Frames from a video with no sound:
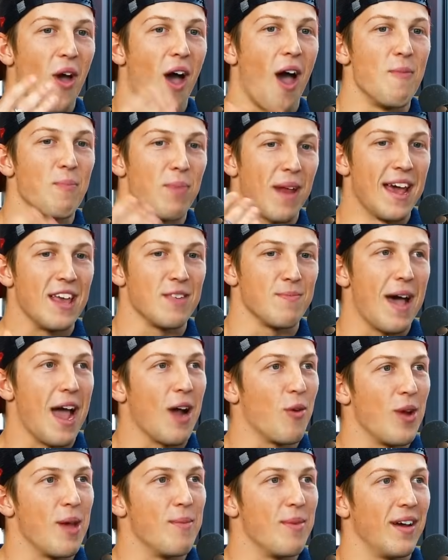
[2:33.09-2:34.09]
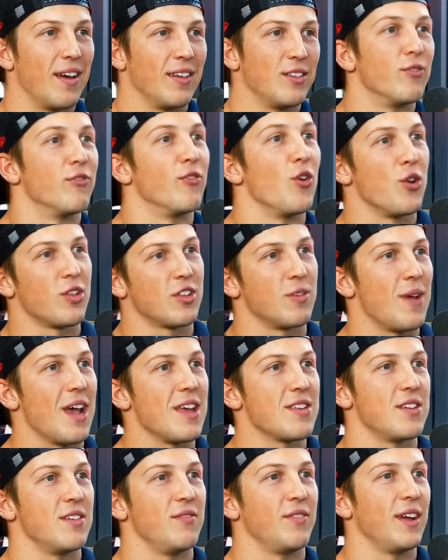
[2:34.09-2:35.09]
I'd play as Mark Webber to verse
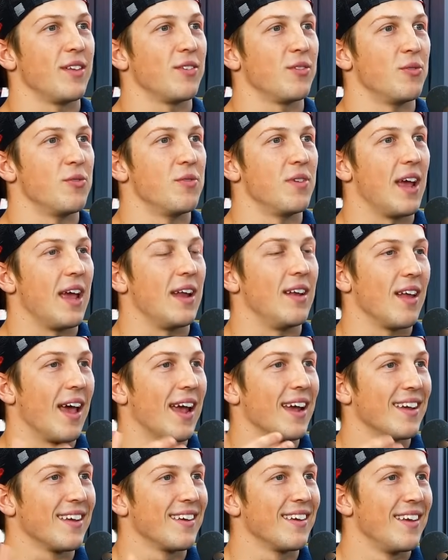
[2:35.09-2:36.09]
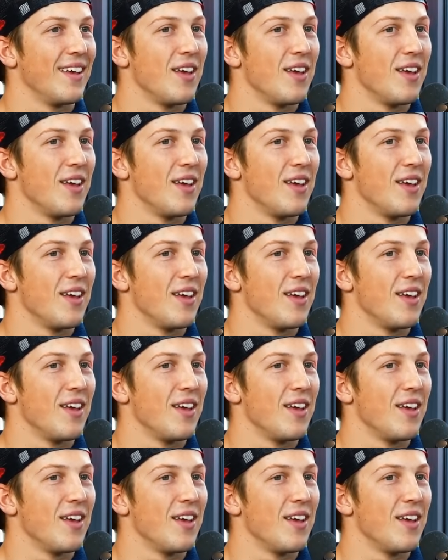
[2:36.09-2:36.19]
Sebastian Vettel and like